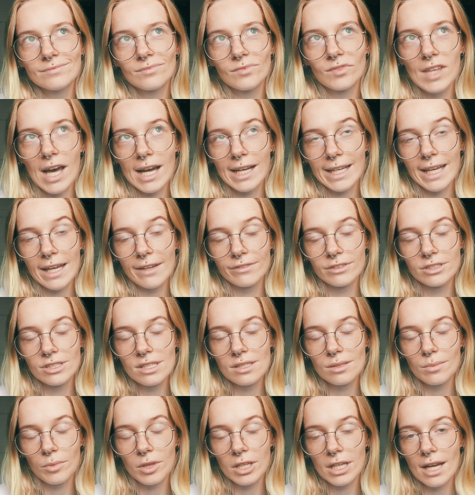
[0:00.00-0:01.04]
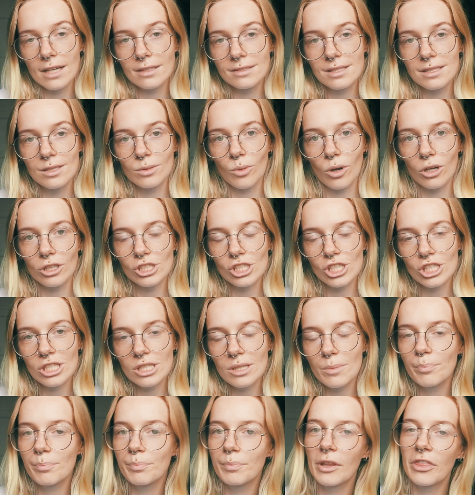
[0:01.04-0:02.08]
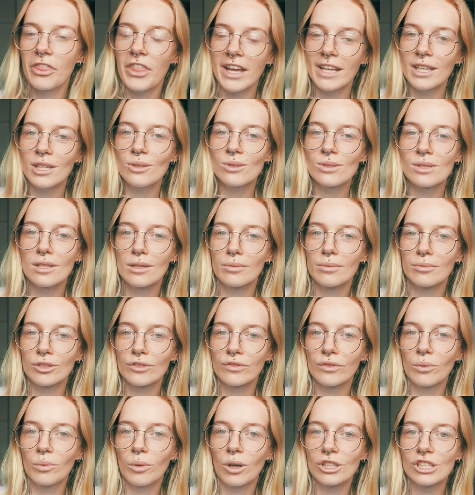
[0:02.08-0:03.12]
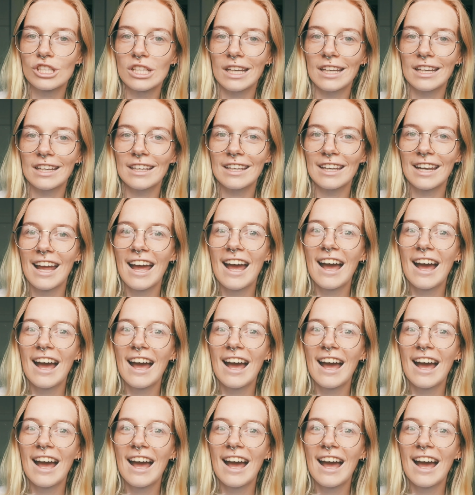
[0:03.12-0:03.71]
that gave us something else to watch but thank you so much for watching